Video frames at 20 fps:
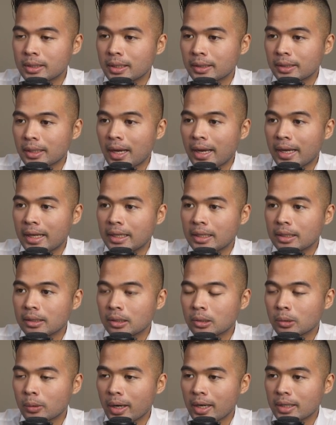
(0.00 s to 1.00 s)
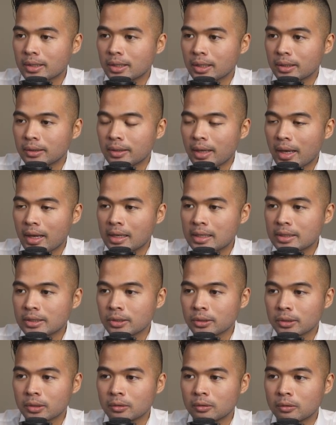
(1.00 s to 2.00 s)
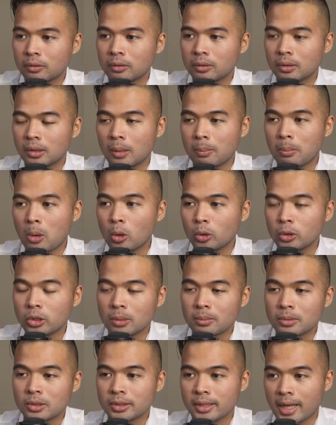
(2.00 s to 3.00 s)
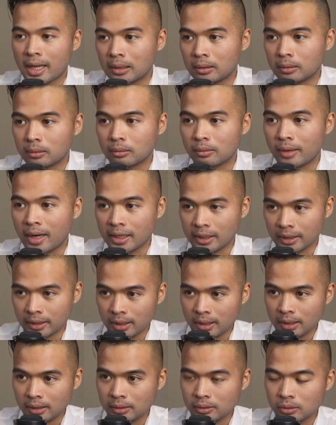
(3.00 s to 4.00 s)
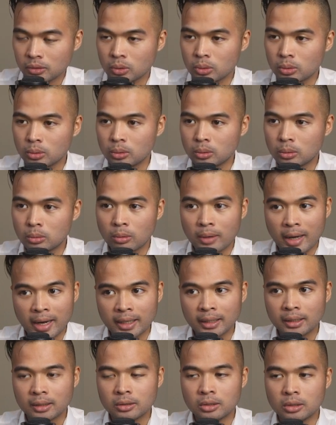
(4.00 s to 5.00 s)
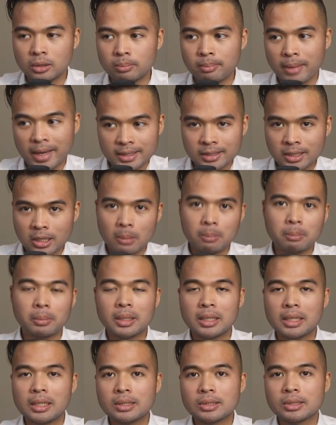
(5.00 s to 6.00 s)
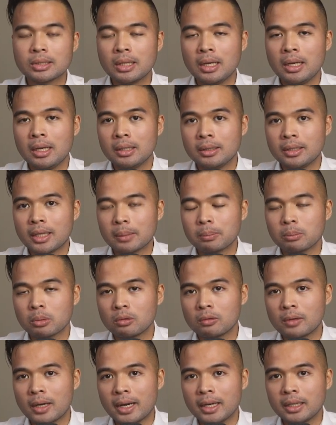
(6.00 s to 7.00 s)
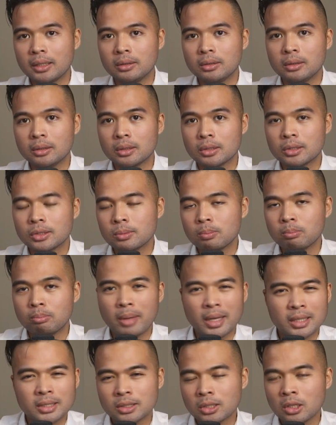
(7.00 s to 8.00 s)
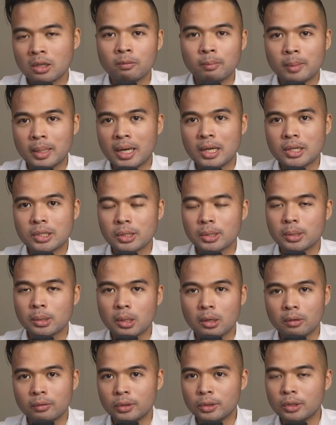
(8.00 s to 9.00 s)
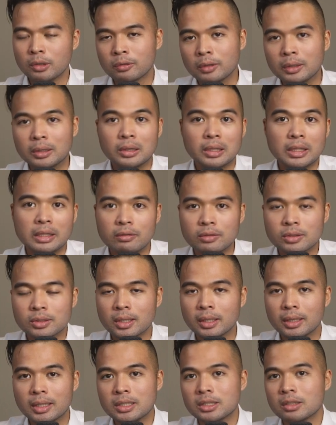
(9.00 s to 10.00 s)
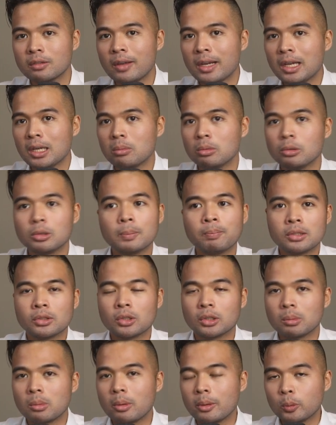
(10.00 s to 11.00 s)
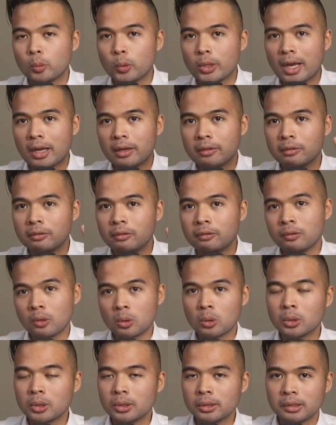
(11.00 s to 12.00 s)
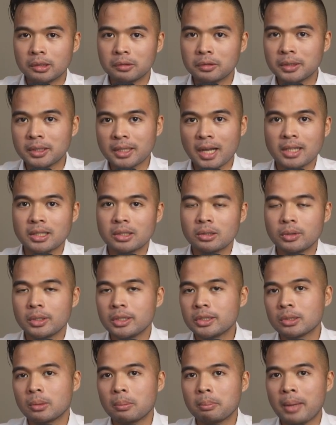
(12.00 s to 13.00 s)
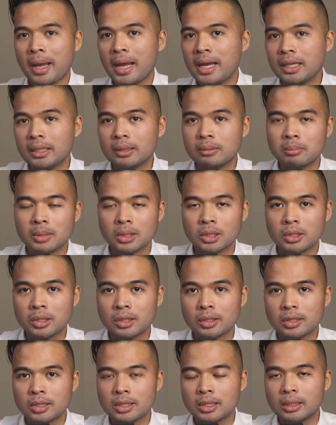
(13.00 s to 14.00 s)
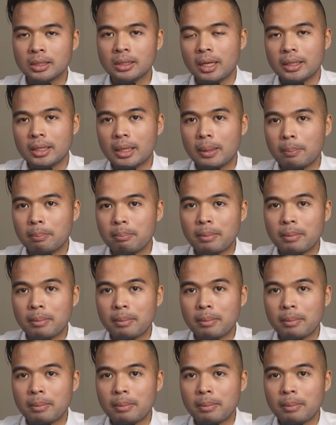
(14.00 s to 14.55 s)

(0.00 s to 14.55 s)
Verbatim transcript: that I created a sort of a podium style ranking to rank the best companies that provide the best combination of the different leaves that is available. So at the moment we have four different categories, so paid maternity and then